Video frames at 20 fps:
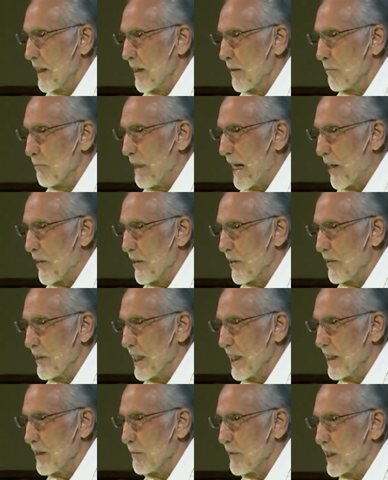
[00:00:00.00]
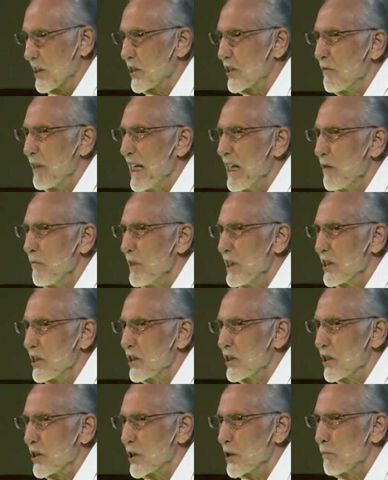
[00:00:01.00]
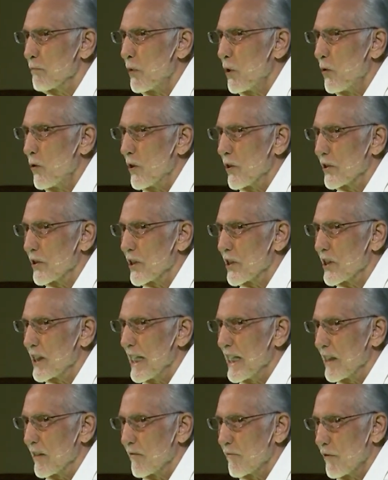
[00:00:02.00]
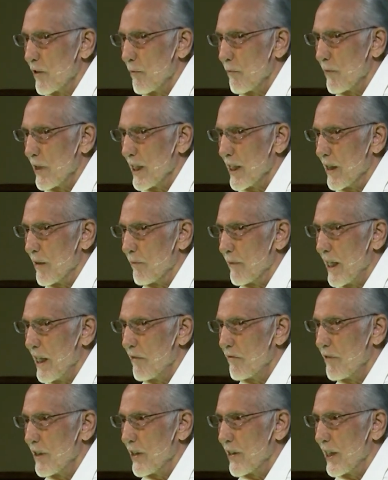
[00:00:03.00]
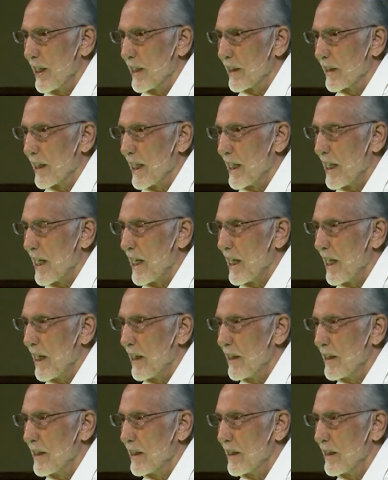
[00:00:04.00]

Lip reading: by their enemies. The enemies to spoil, to take from them everything they had.